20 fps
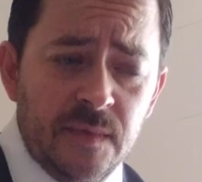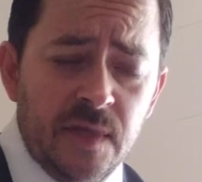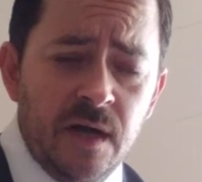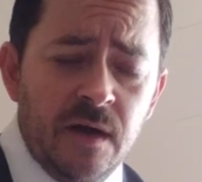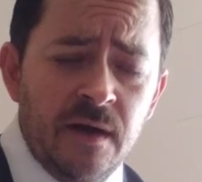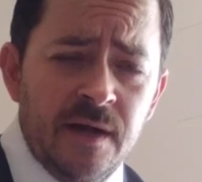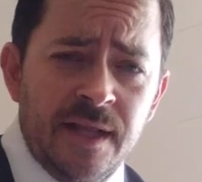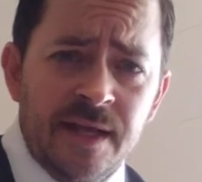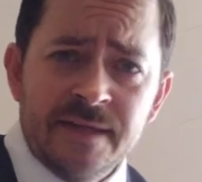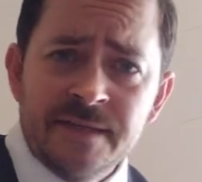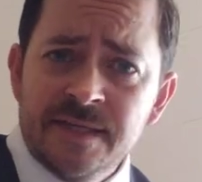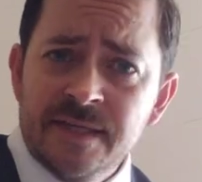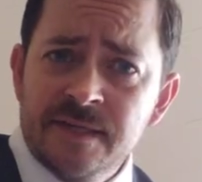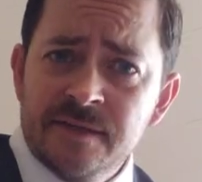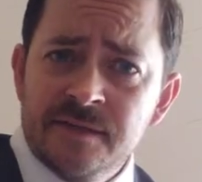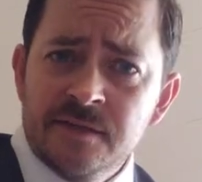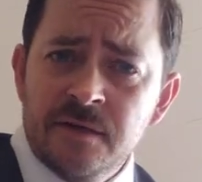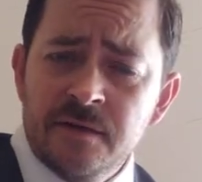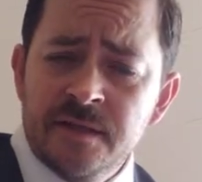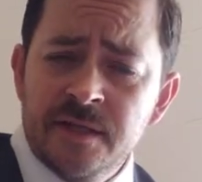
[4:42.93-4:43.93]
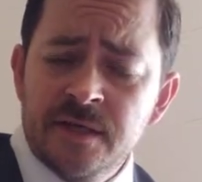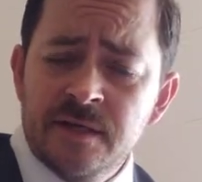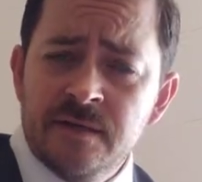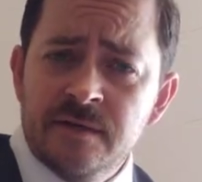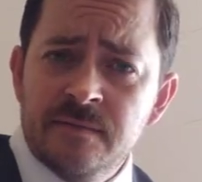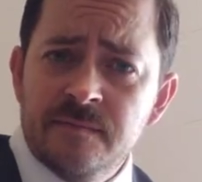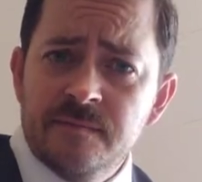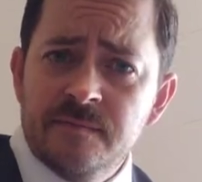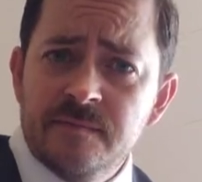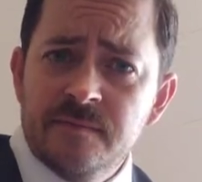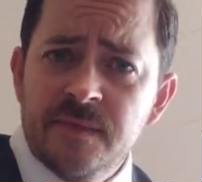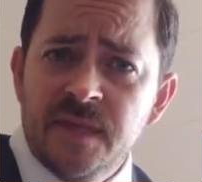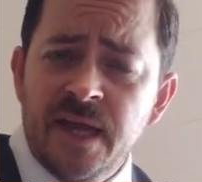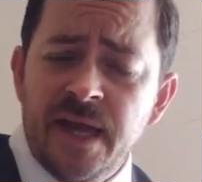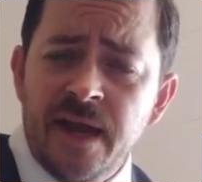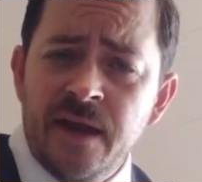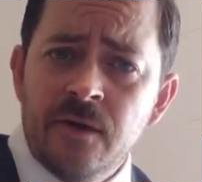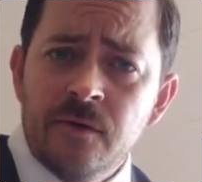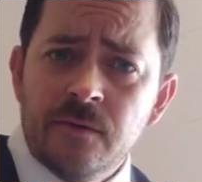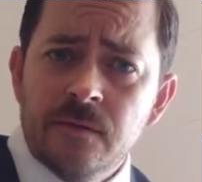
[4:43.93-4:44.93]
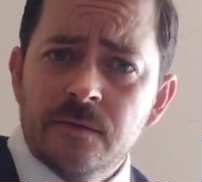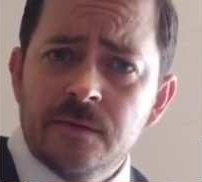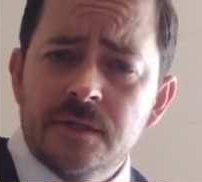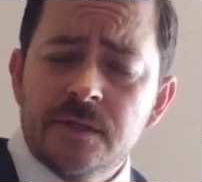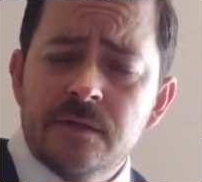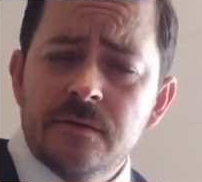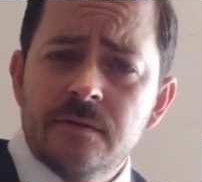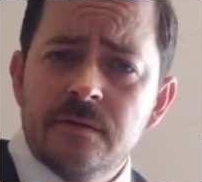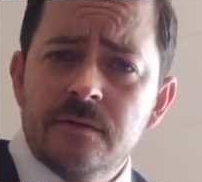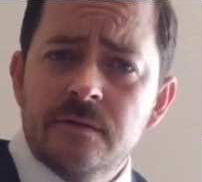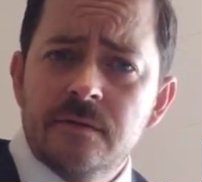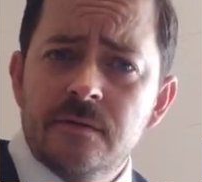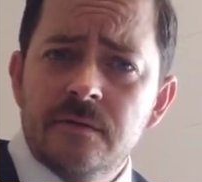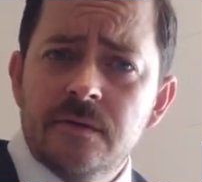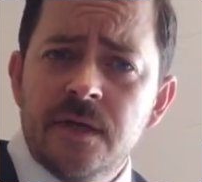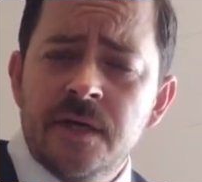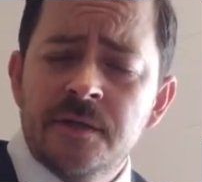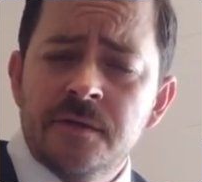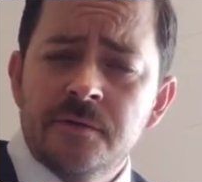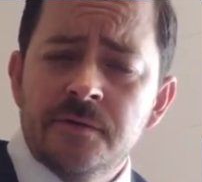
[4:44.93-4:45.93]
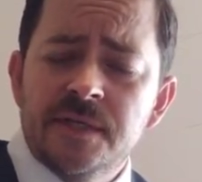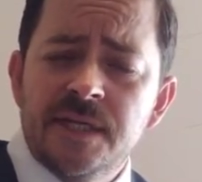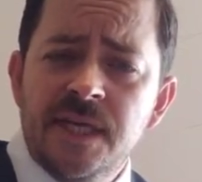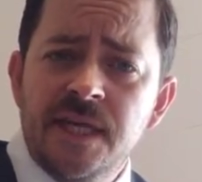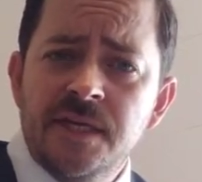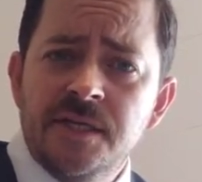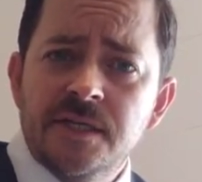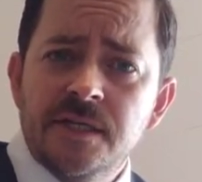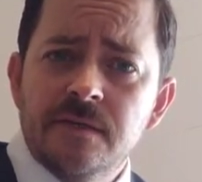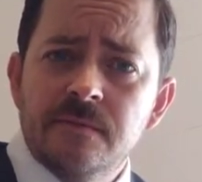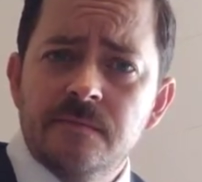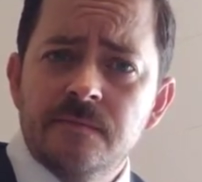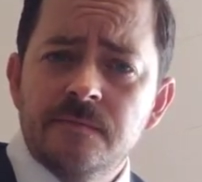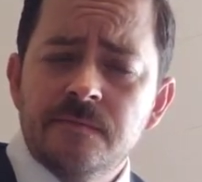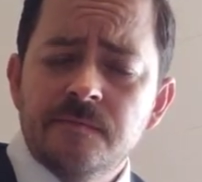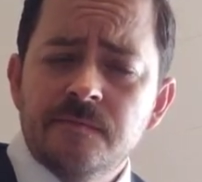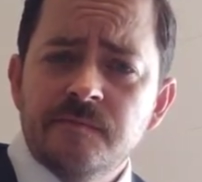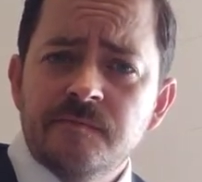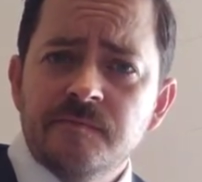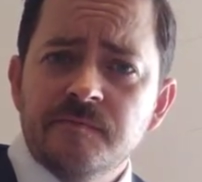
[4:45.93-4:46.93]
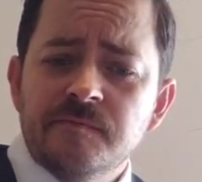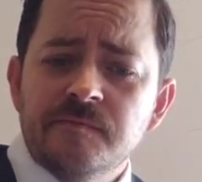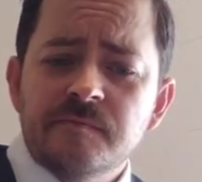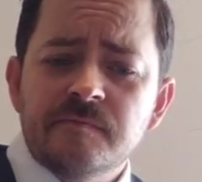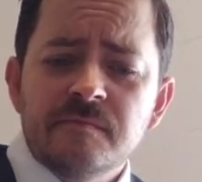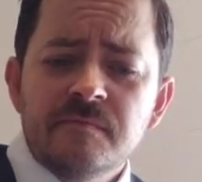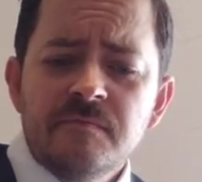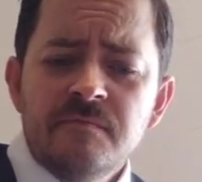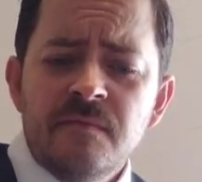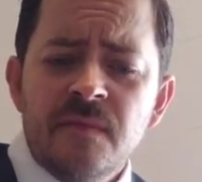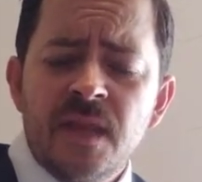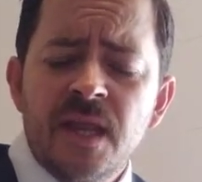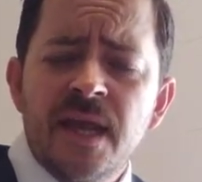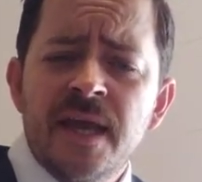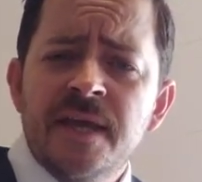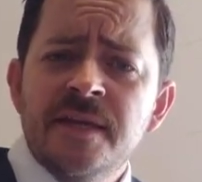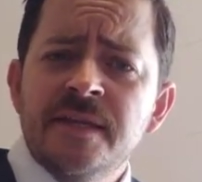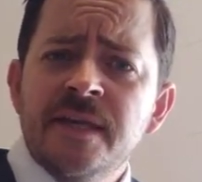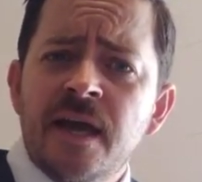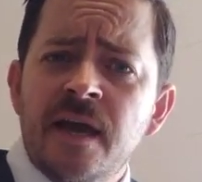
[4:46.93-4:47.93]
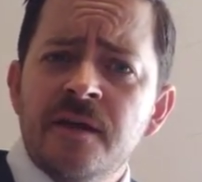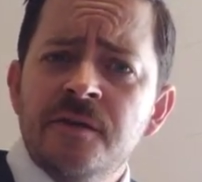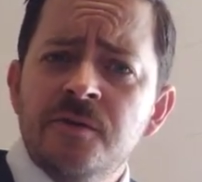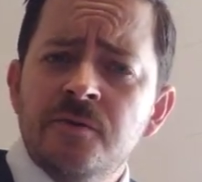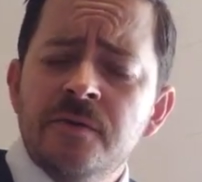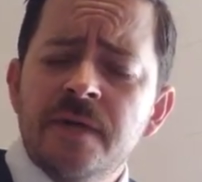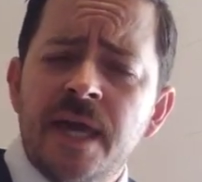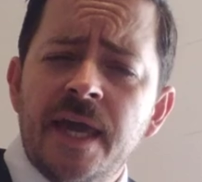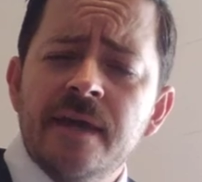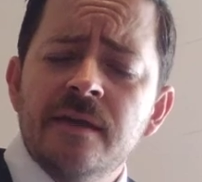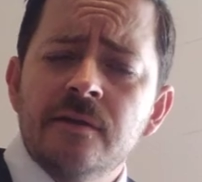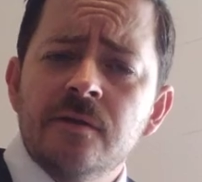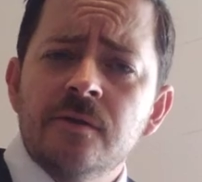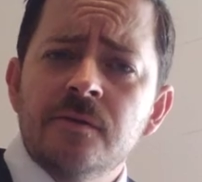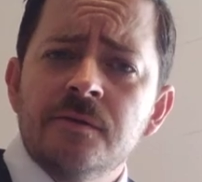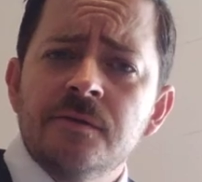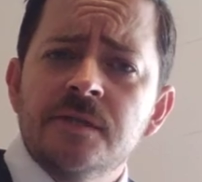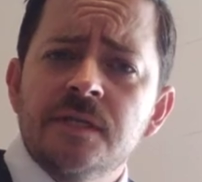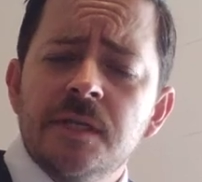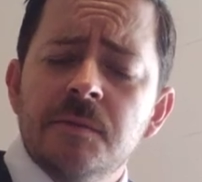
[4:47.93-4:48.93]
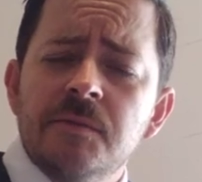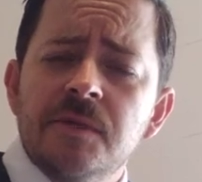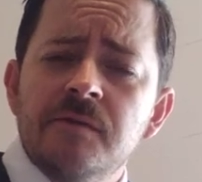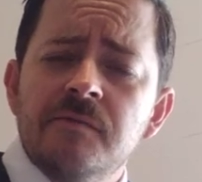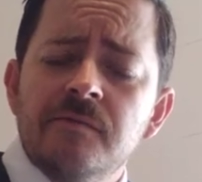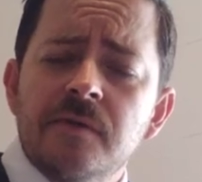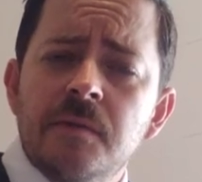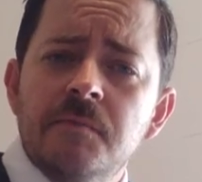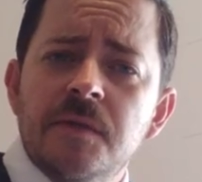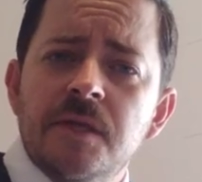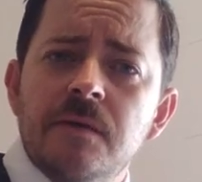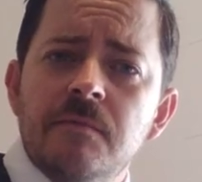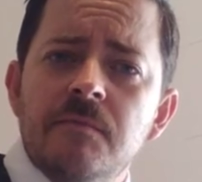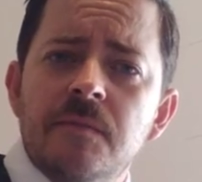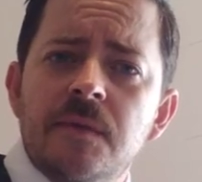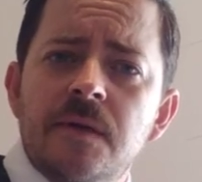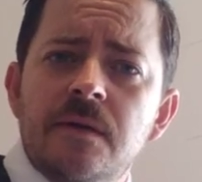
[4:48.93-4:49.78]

All I see is all the errors in their teaching, and yeah, you can learn something from them.